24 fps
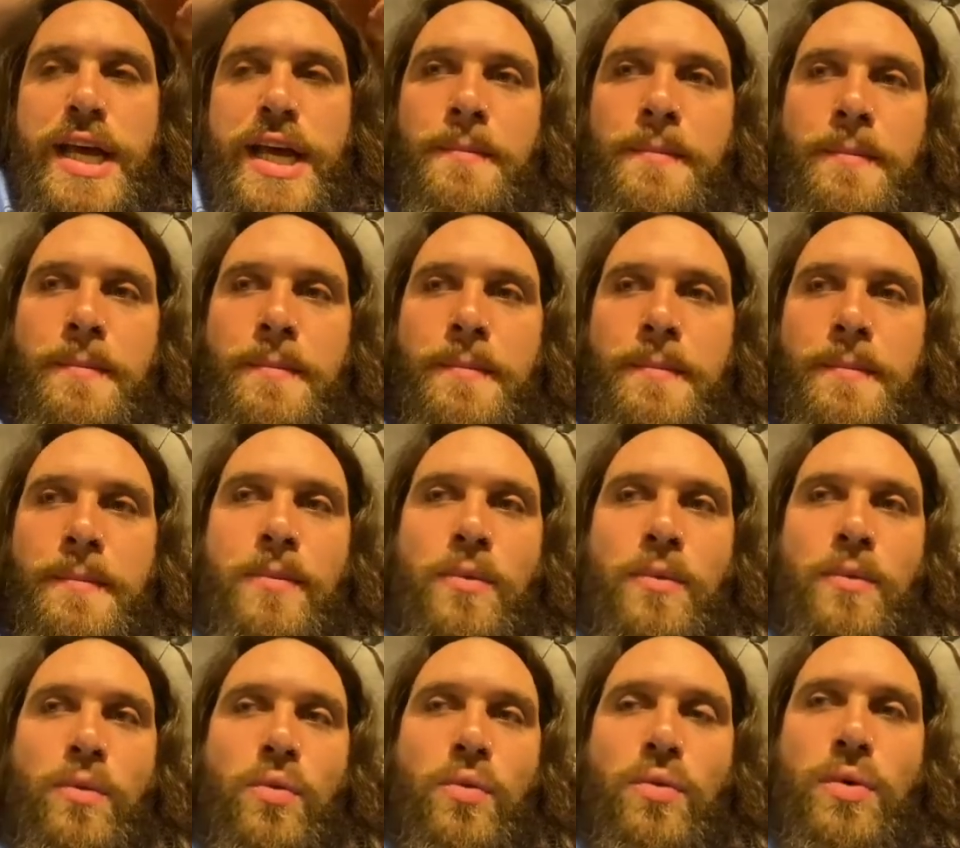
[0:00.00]

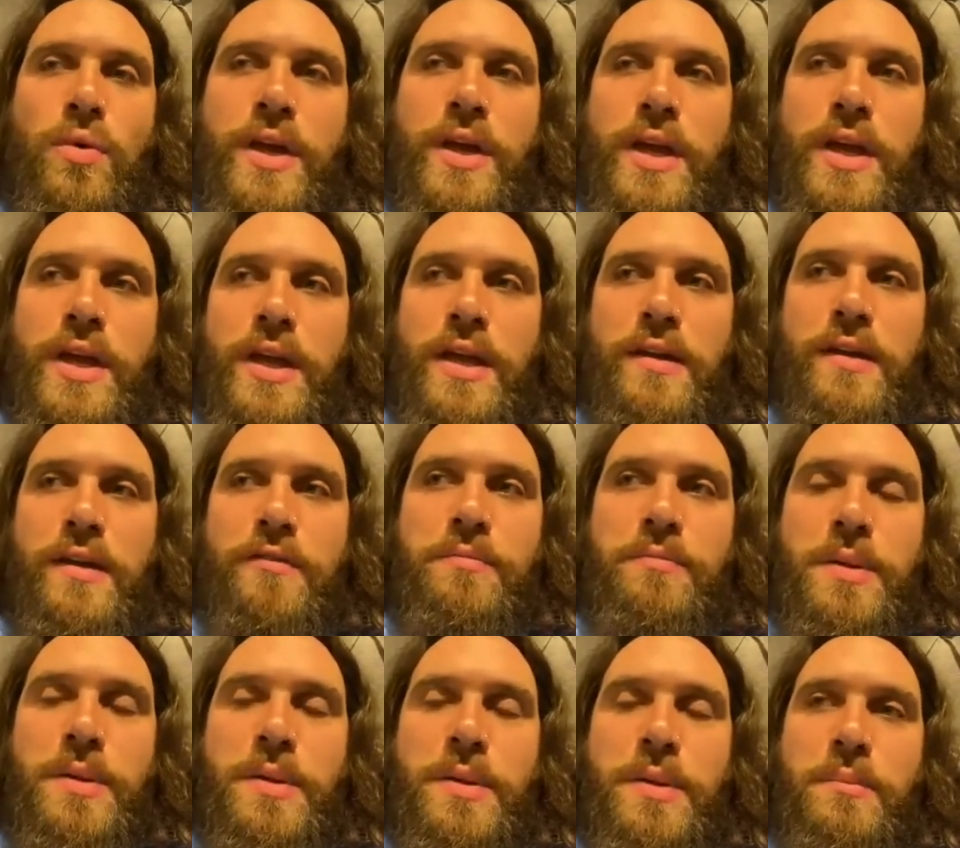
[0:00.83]
We have been
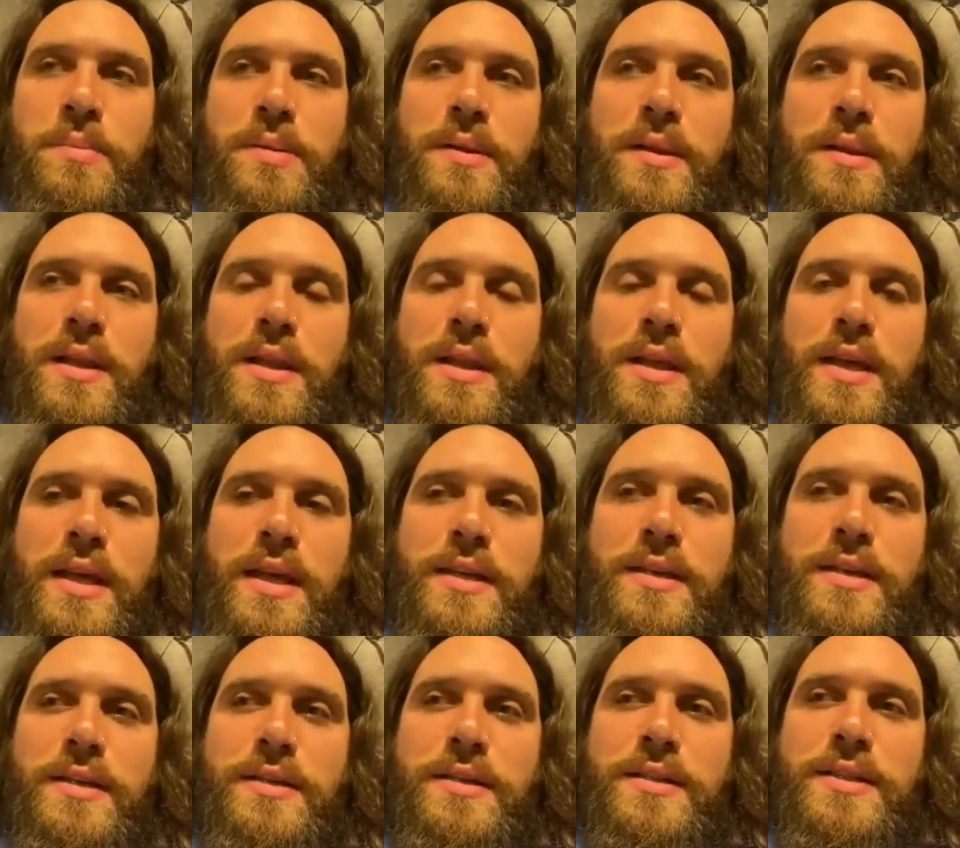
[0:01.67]
playing
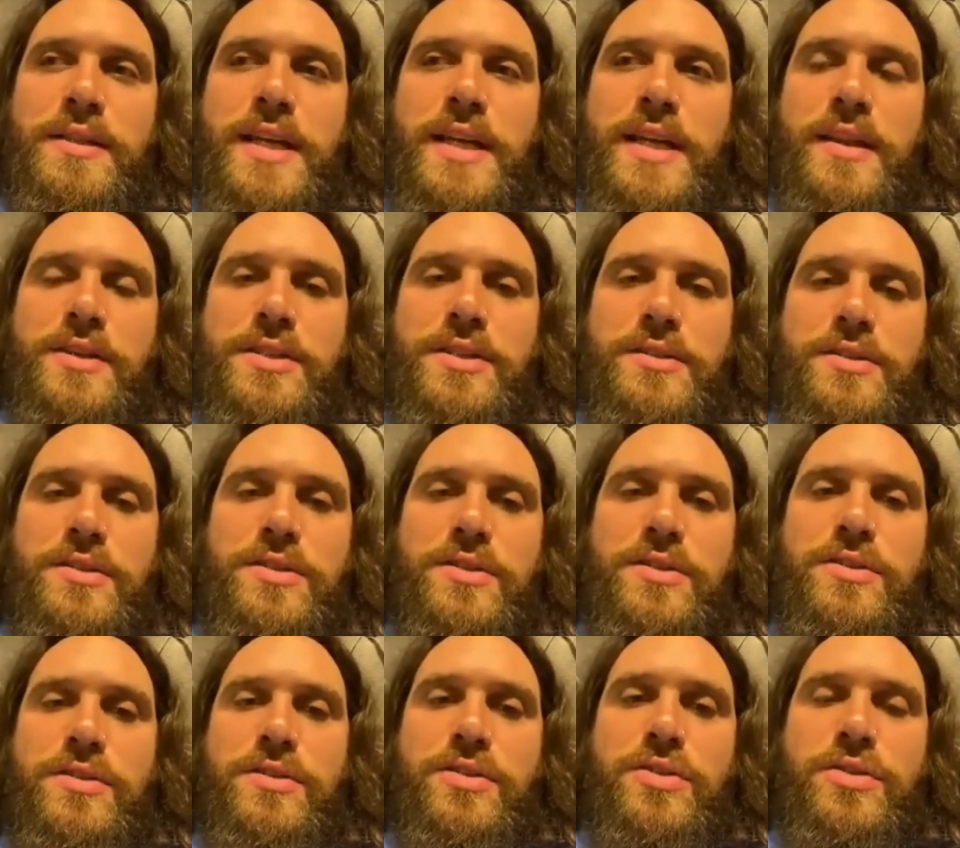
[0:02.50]
together since
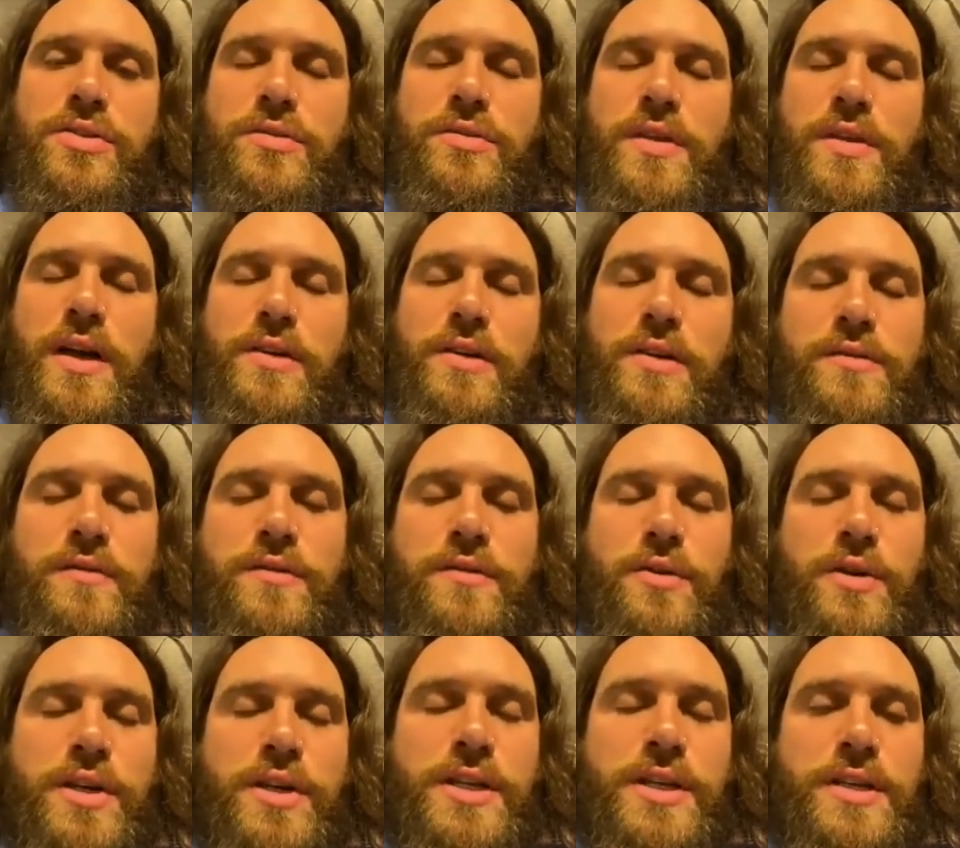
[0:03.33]

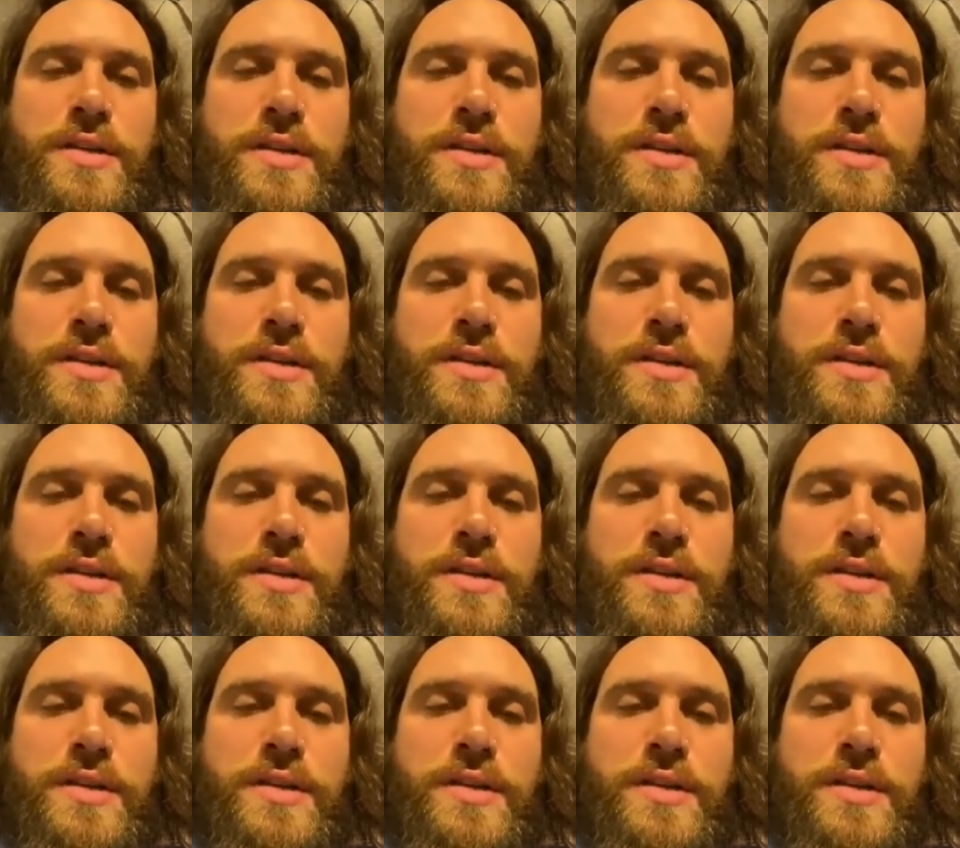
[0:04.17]
2014.